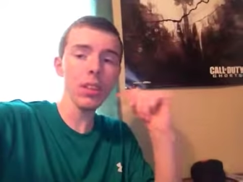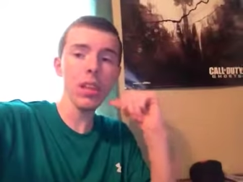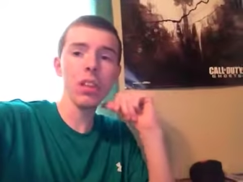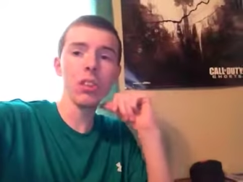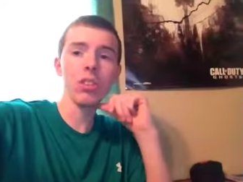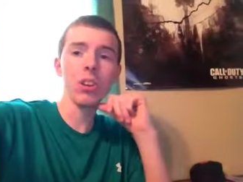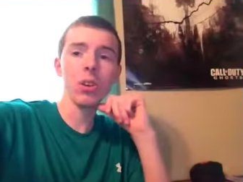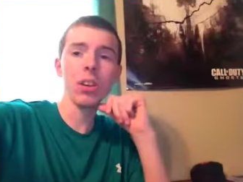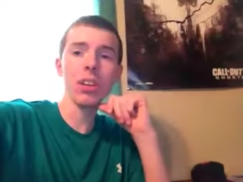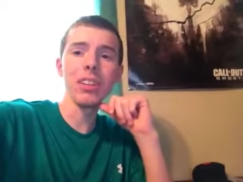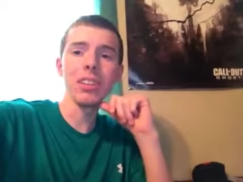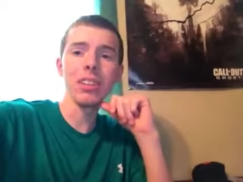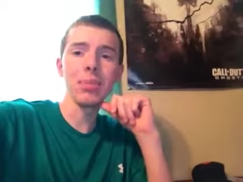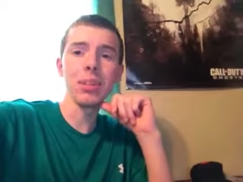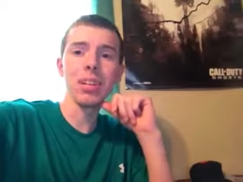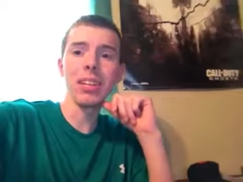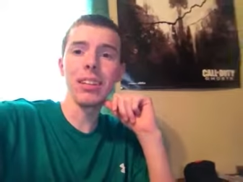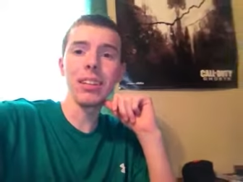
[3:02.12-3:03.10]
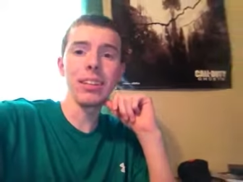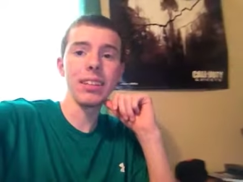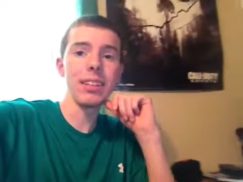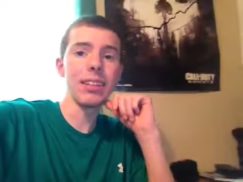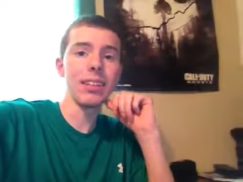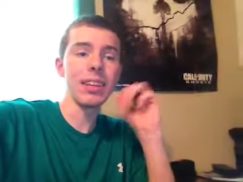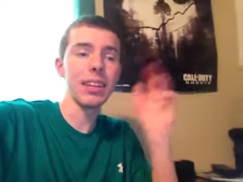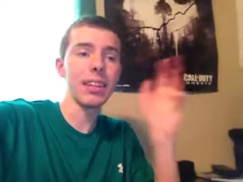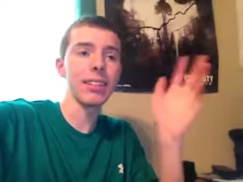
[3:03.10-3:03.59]
so he's going to be
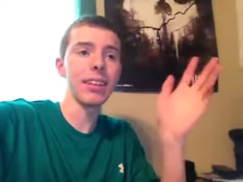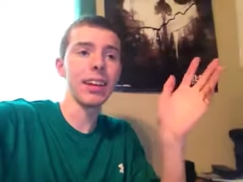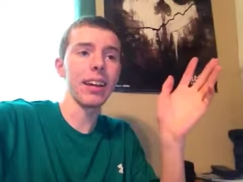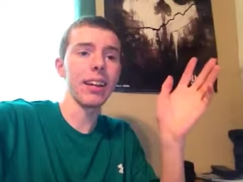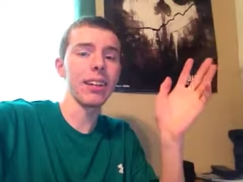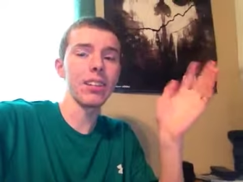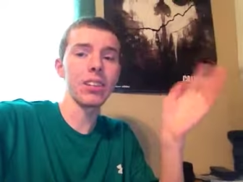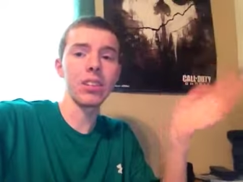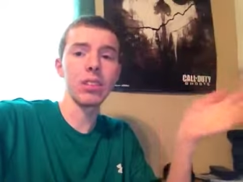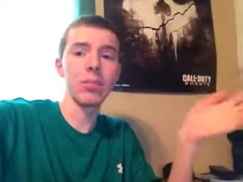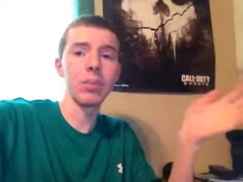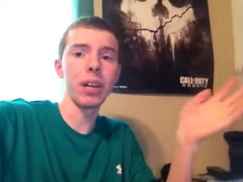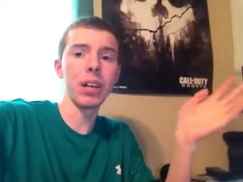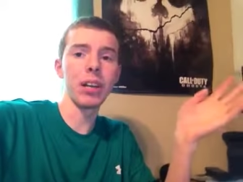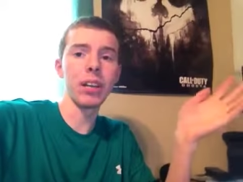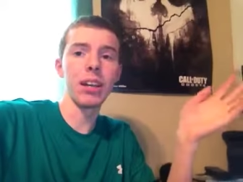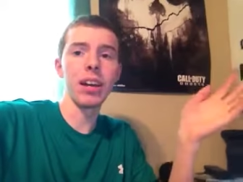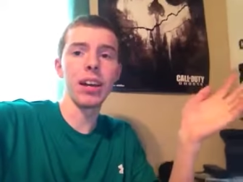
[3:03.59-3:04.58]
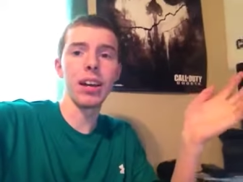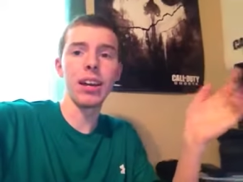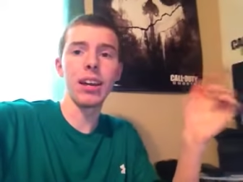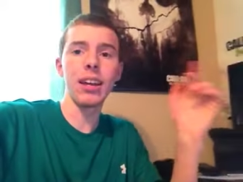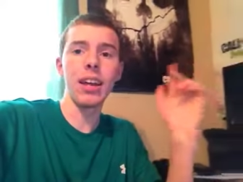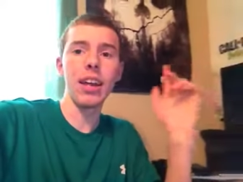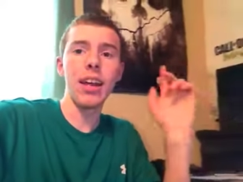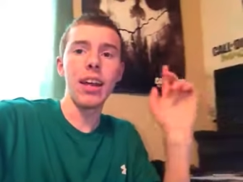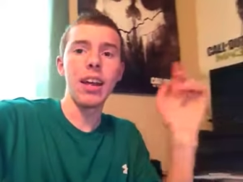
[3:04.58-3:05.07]
the antagonist, the bad
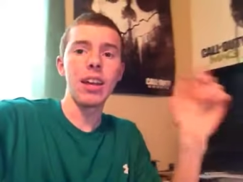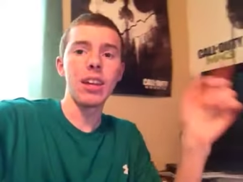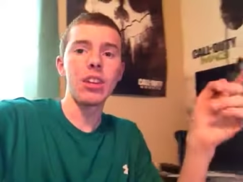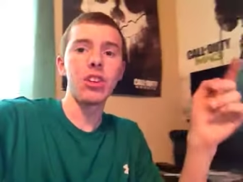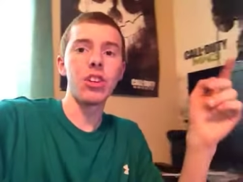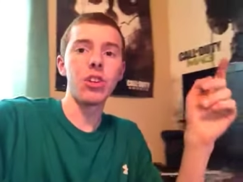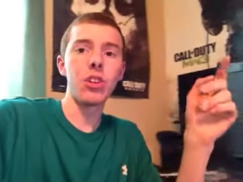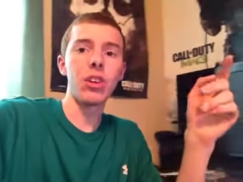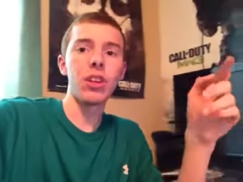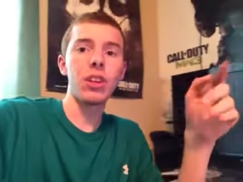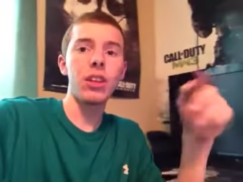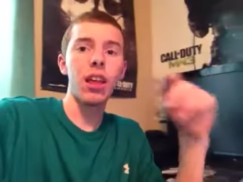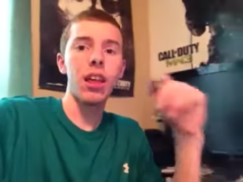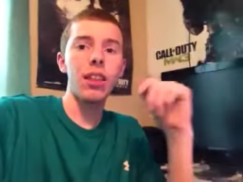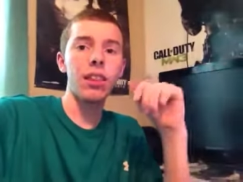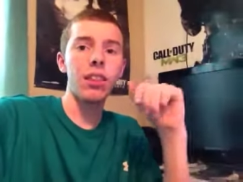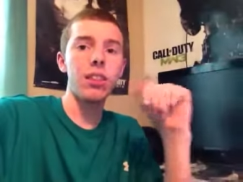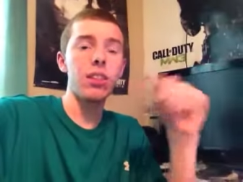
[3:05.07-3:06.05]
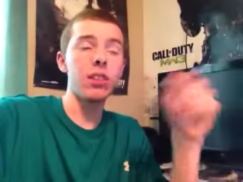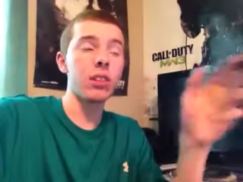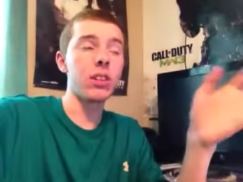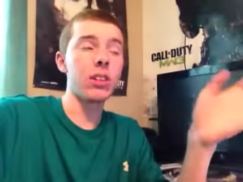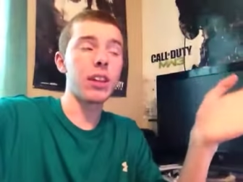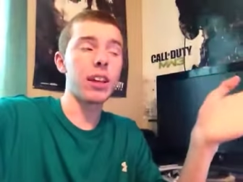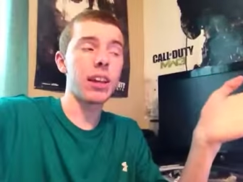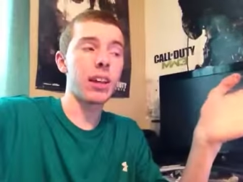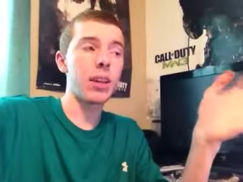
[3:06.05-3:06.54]
guy, during the
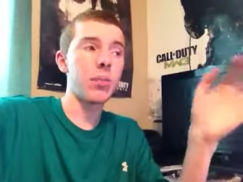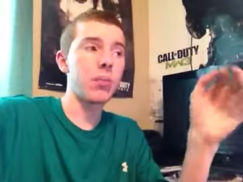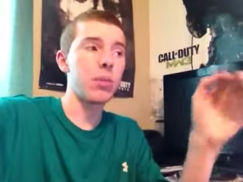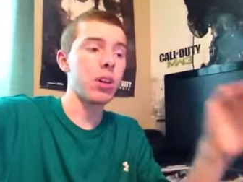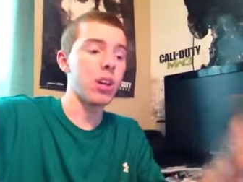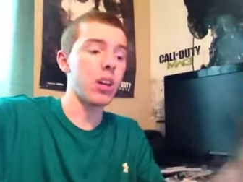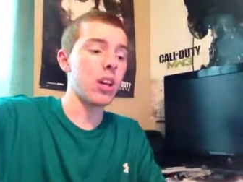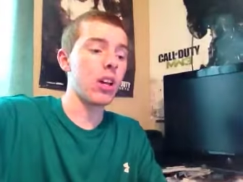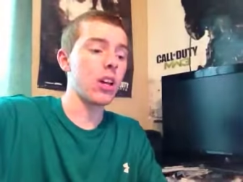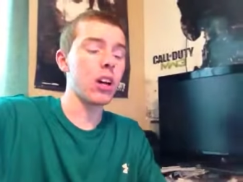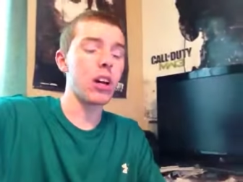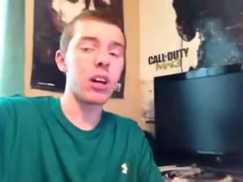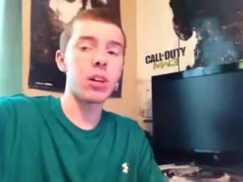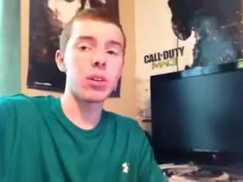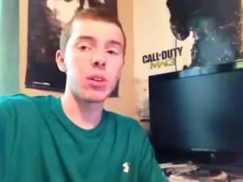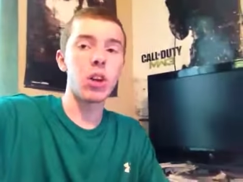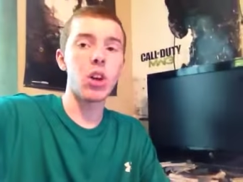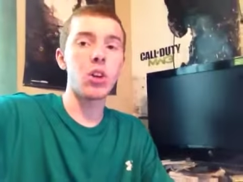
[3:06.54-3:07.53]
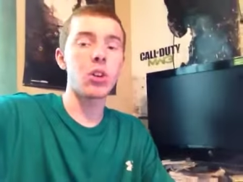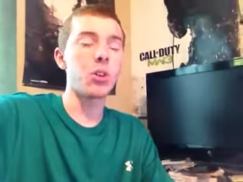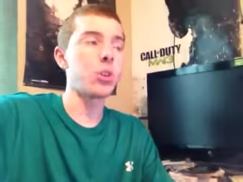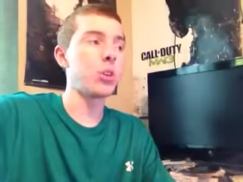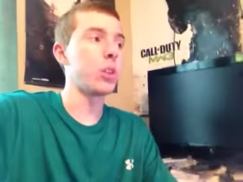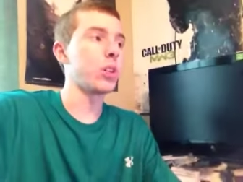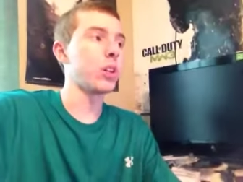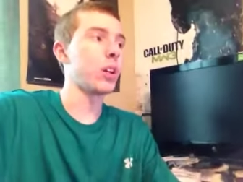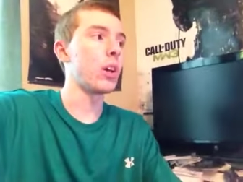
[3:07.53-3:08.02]
game uh, Call of
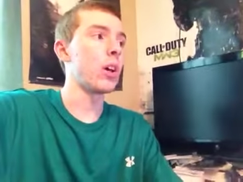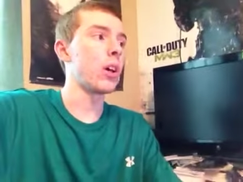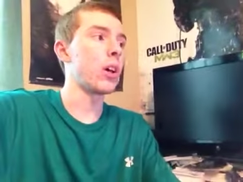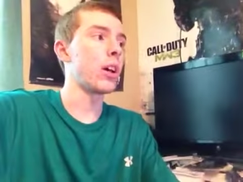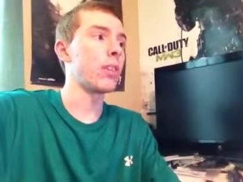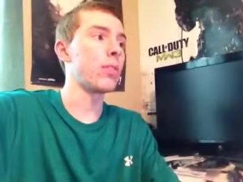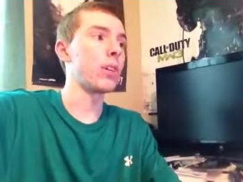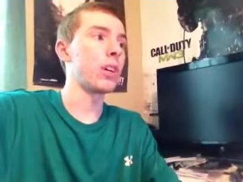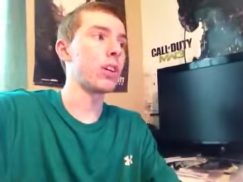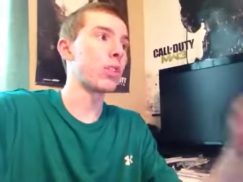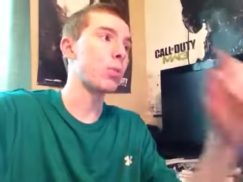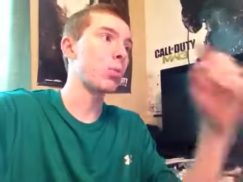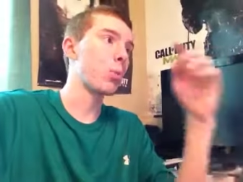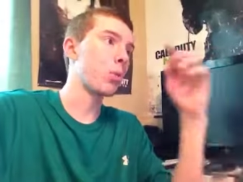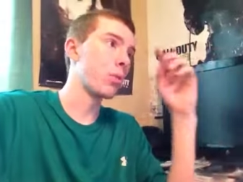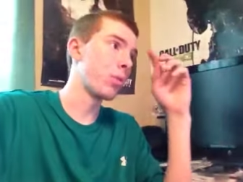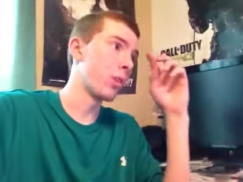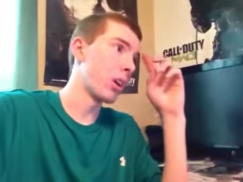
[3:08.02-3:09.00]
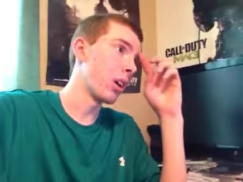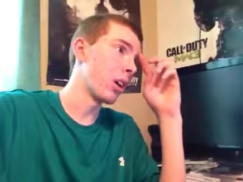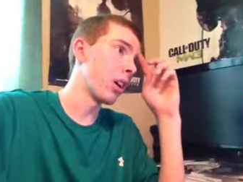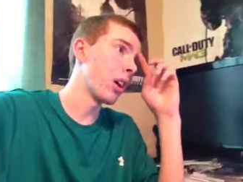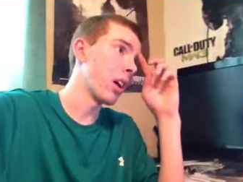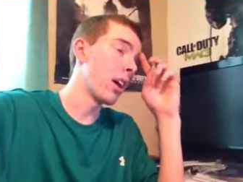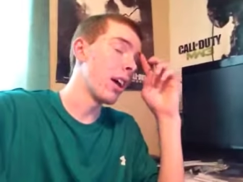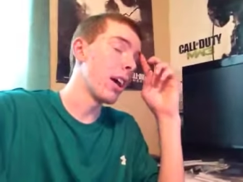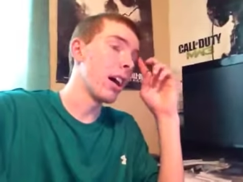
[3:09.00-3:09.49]
Duty Advanced Warfare.
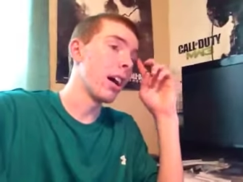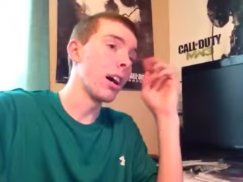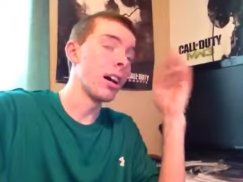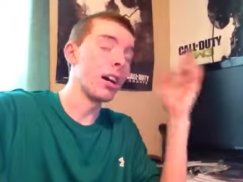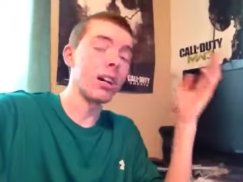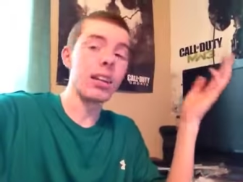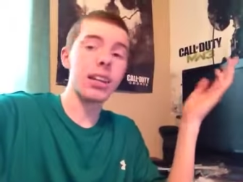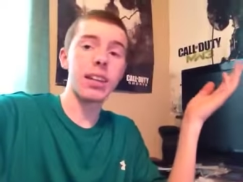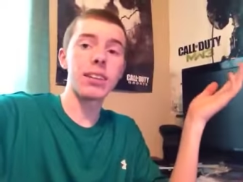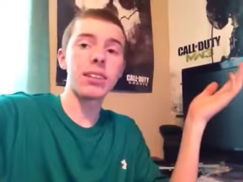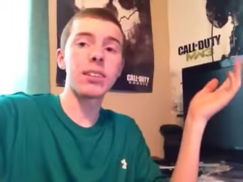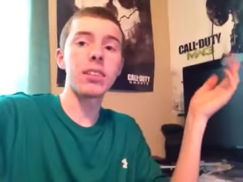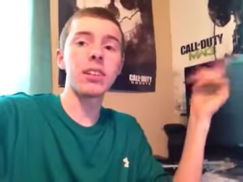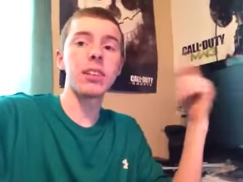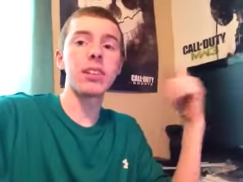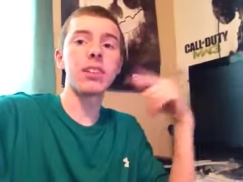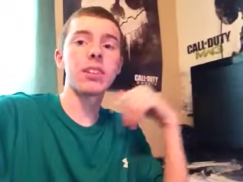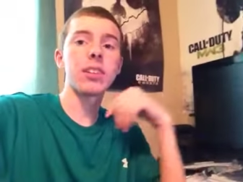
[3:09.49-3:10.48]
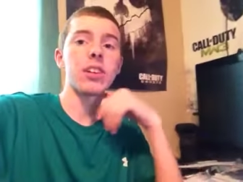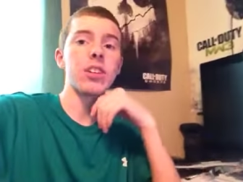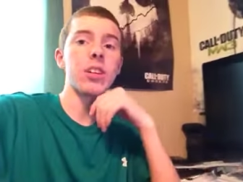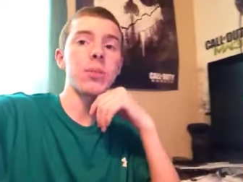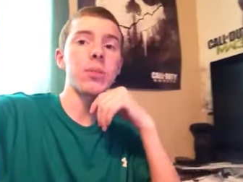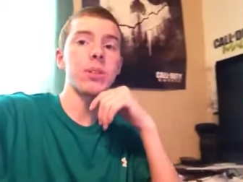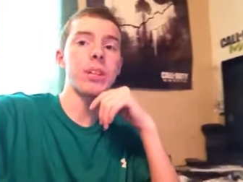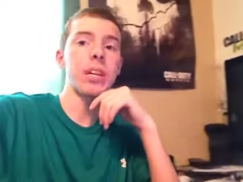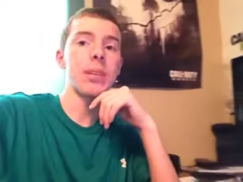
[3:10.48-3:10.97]
Uh, like I said,
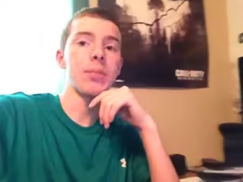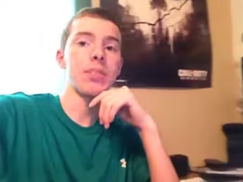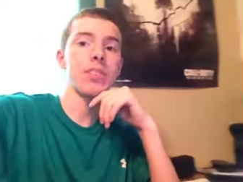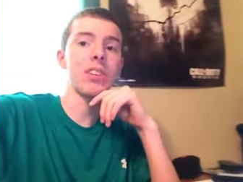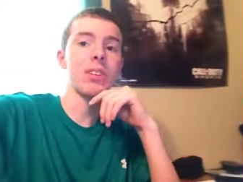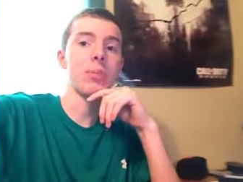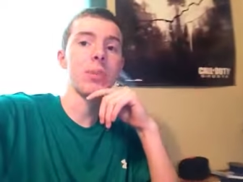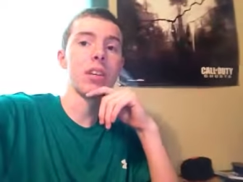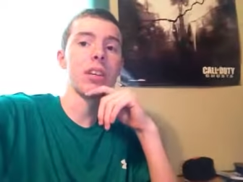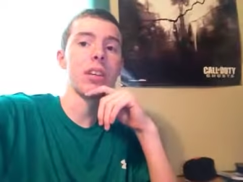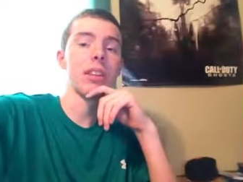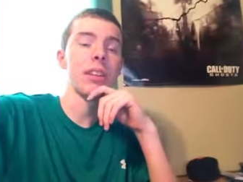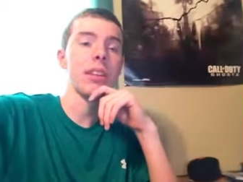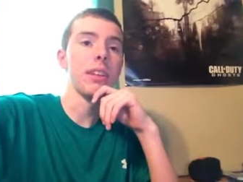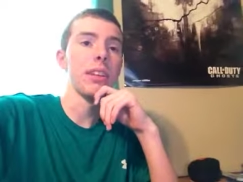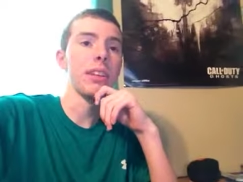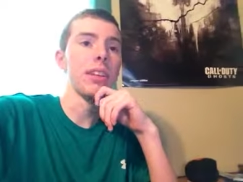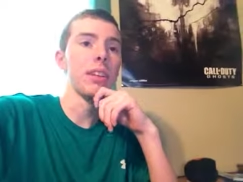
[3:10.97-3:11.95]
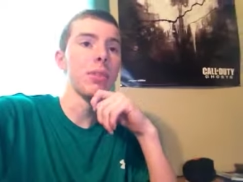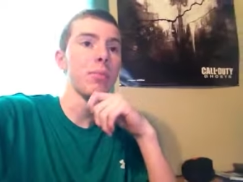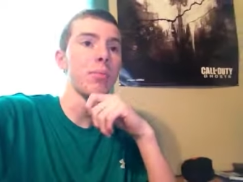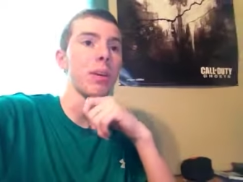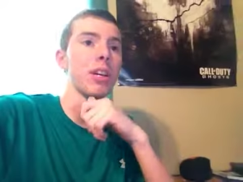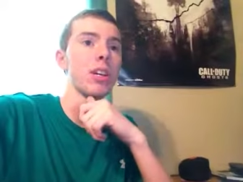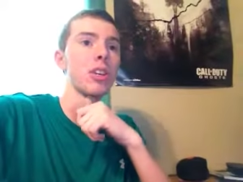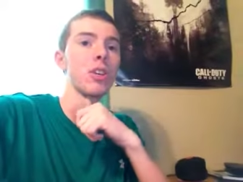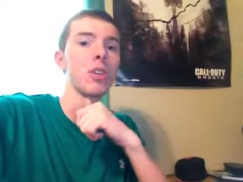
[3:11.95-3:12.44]
Sledgehammer Games is going to be the
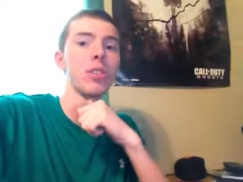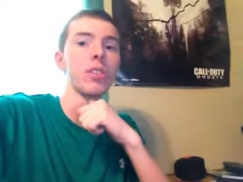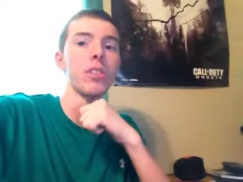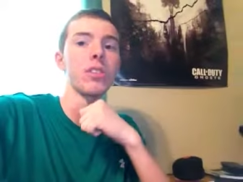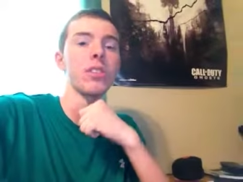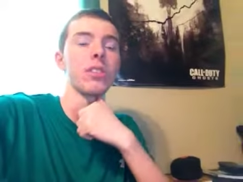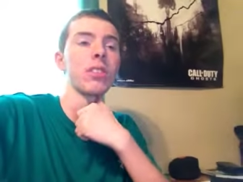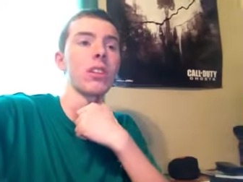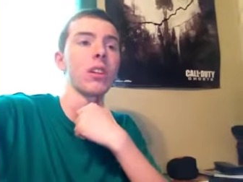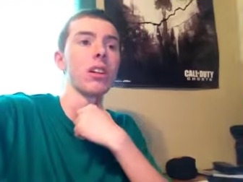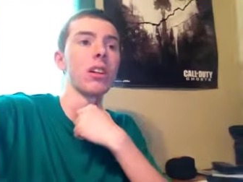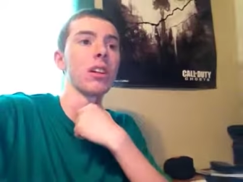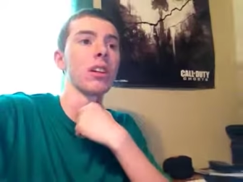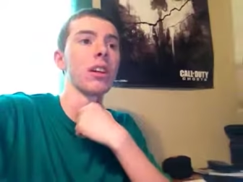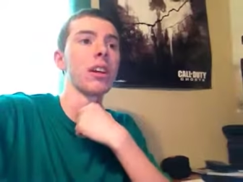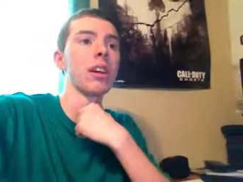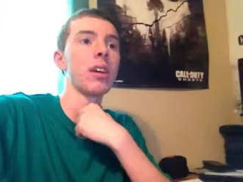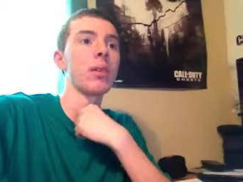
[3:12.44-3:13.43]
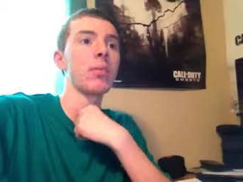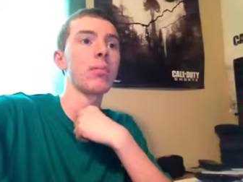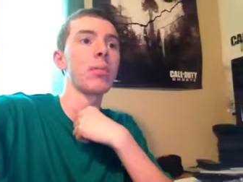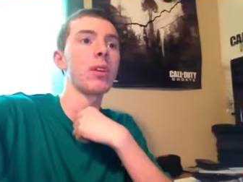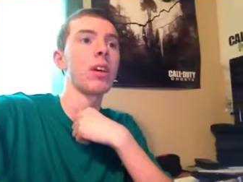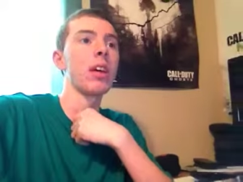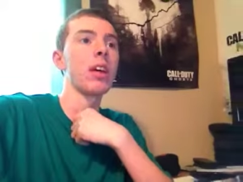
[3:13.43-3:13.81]
maker of this uh, game.